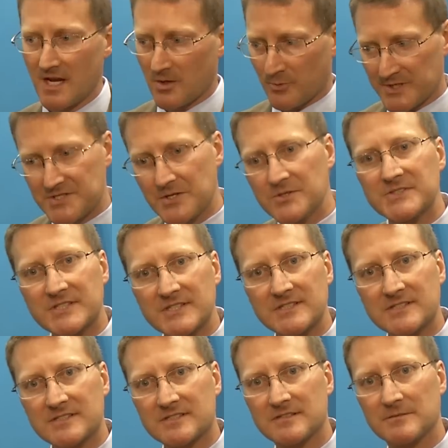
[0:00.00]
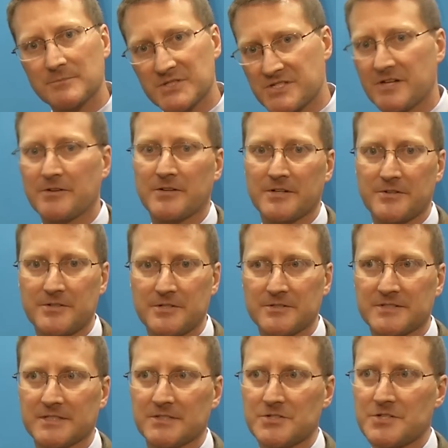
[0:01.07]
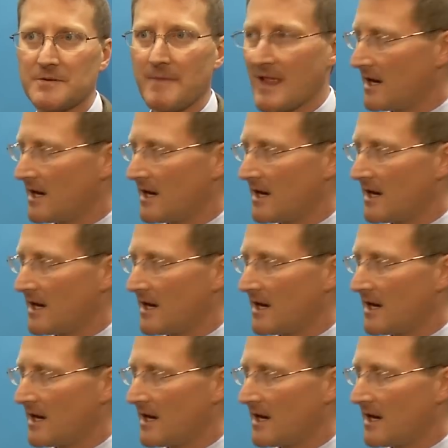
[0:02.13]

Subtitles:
Reduces material usage.